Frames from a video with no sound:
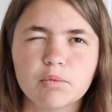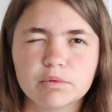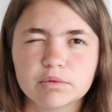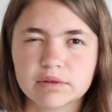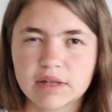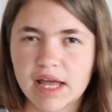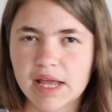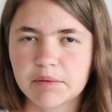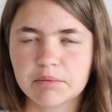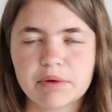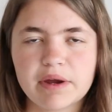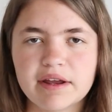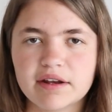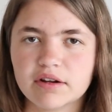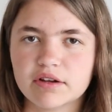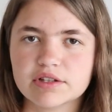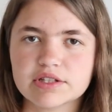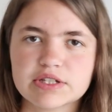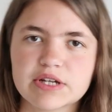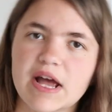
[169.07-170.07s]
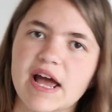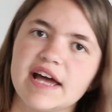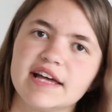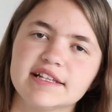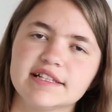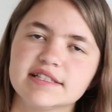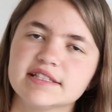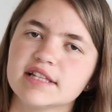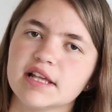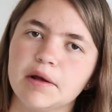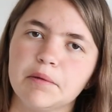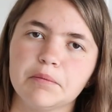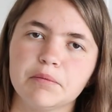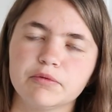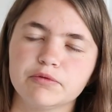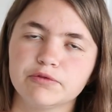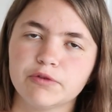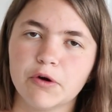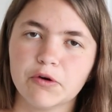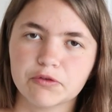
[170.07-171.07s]
Lion Brand also has
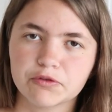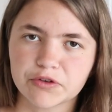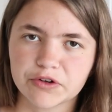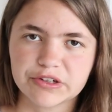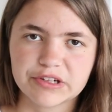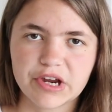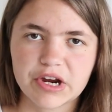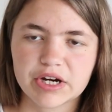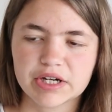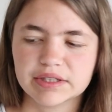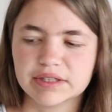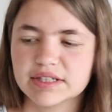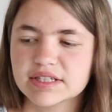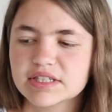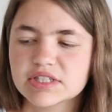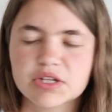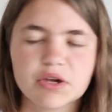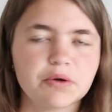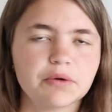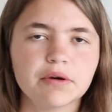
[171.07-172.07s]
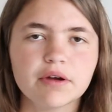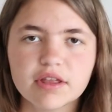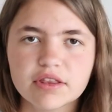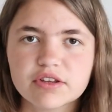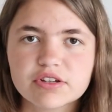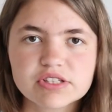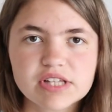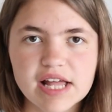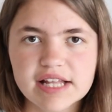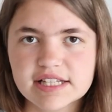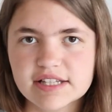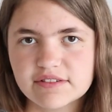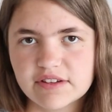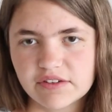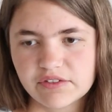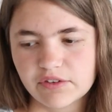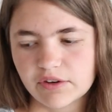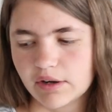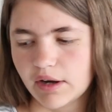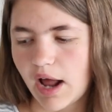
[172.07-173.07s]
some faux fur yarn, so there's lots of
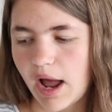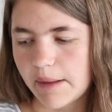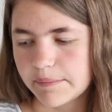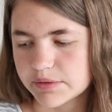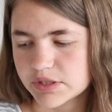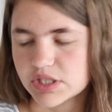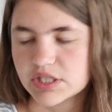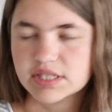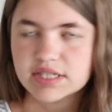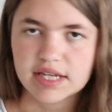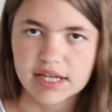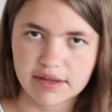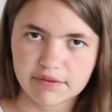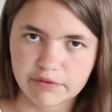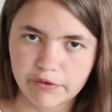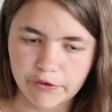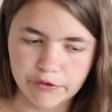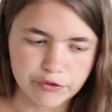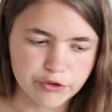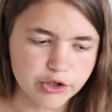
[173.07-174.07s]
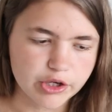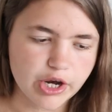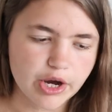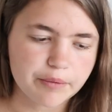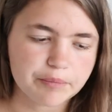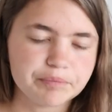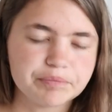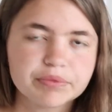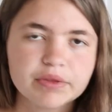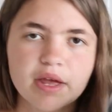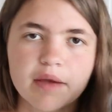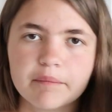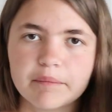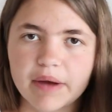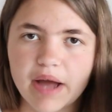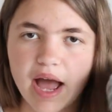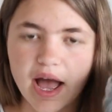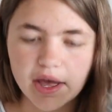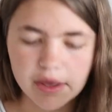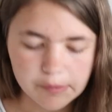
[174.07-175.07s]
different options to get faux fur yarn.
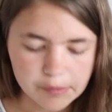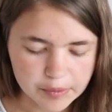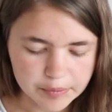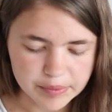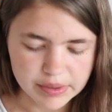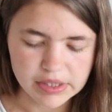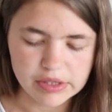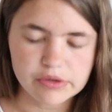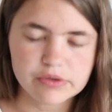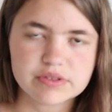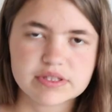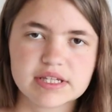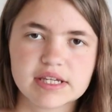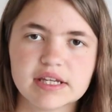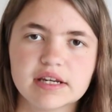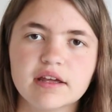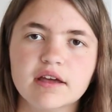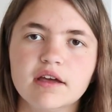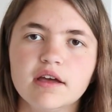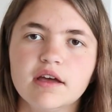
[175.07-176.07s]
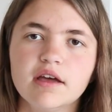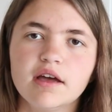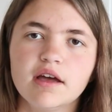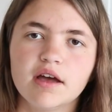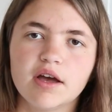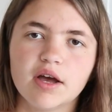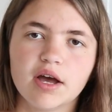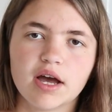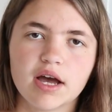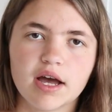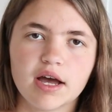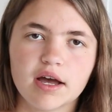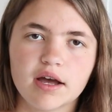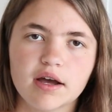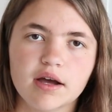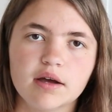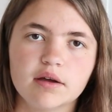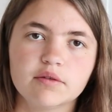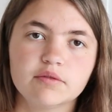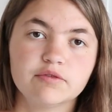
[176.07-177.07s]
But I will be using
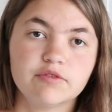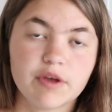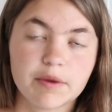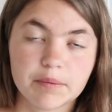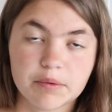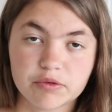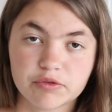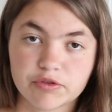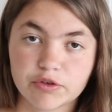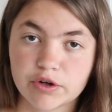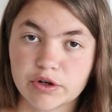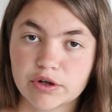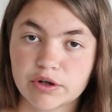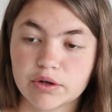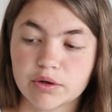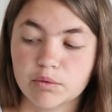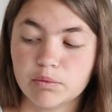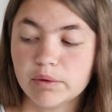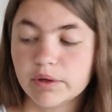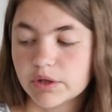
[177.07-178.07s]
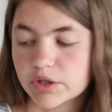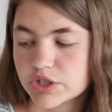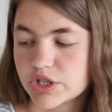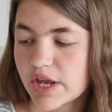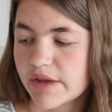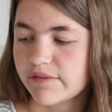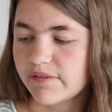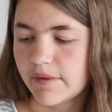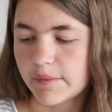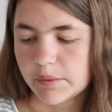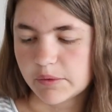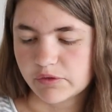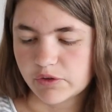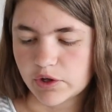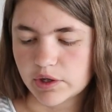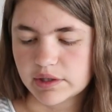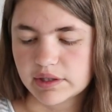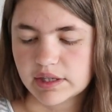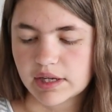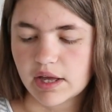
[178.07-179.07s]
Fable Fur, Crochet Fable
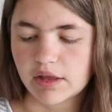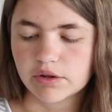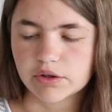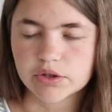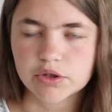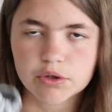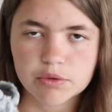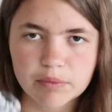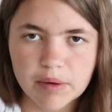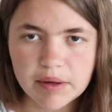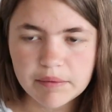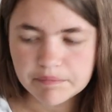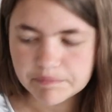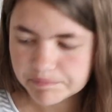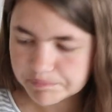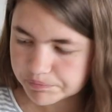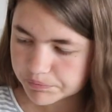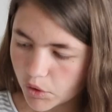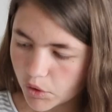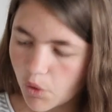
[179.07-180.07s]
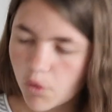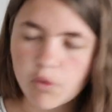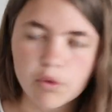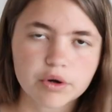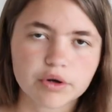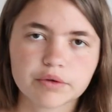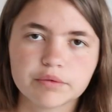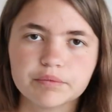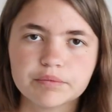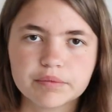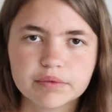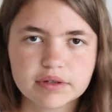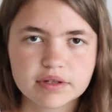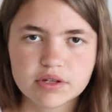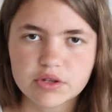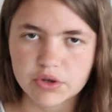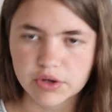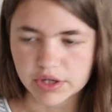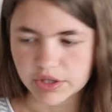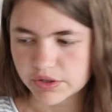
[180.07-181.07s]
Fur in the color Kuma, or
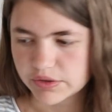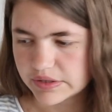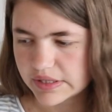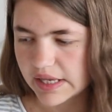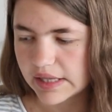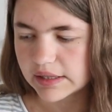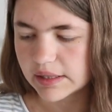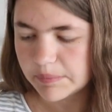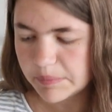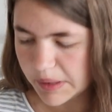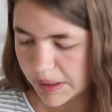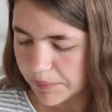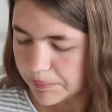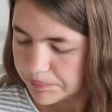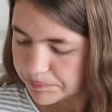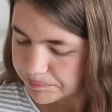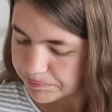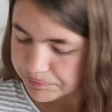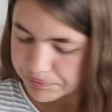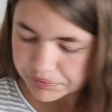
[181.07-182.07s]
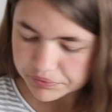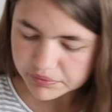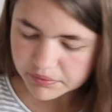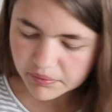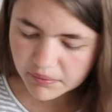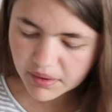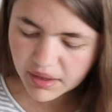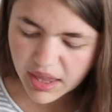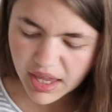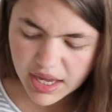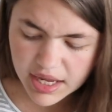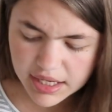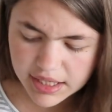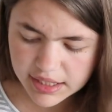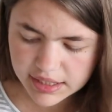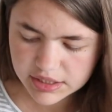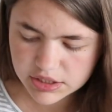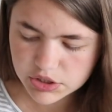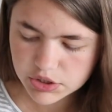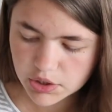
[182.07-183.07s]
you can use it in Lapin.
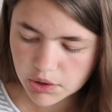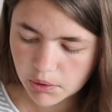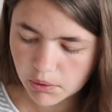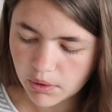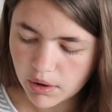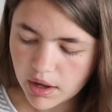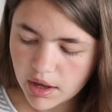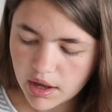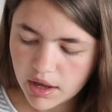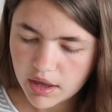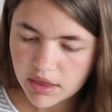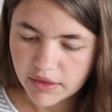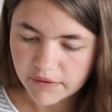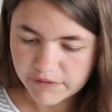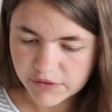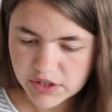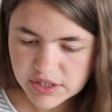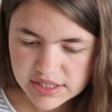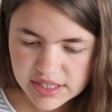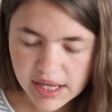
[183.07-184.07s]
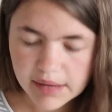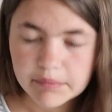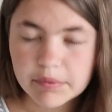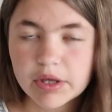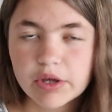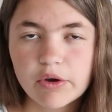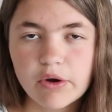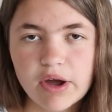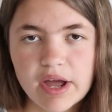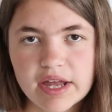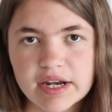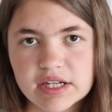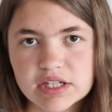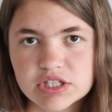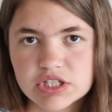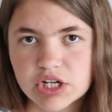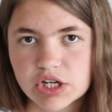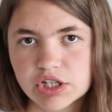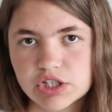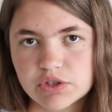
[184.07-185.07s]
And so the first thing I'm going to go ahead
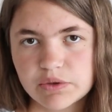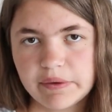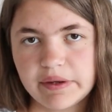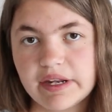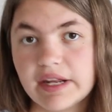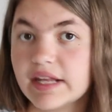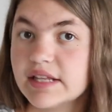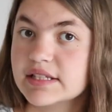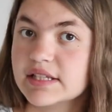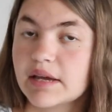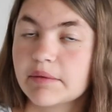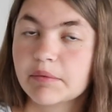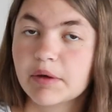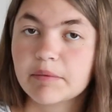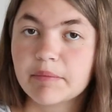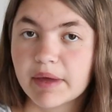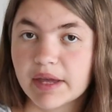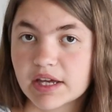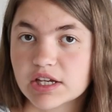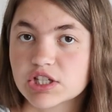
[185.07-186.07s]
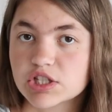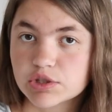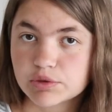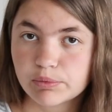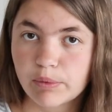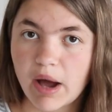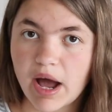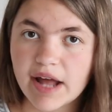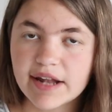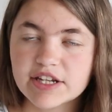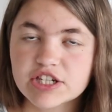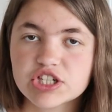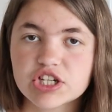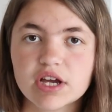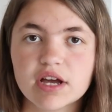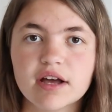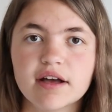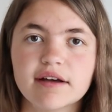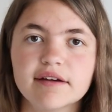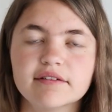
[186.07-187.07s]
and start doing is I'm going to make a swatch
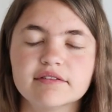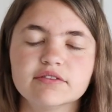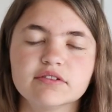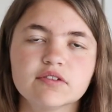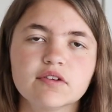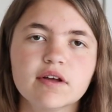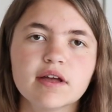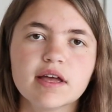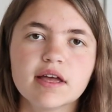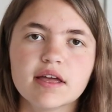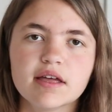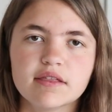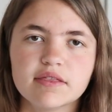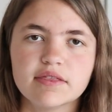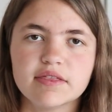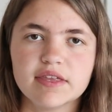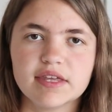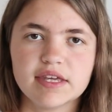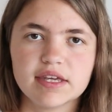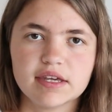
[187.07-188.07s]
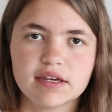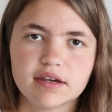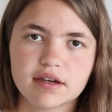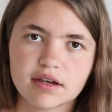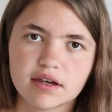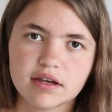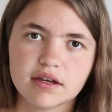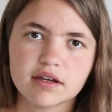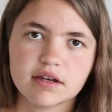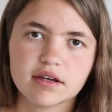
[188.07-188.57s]
of the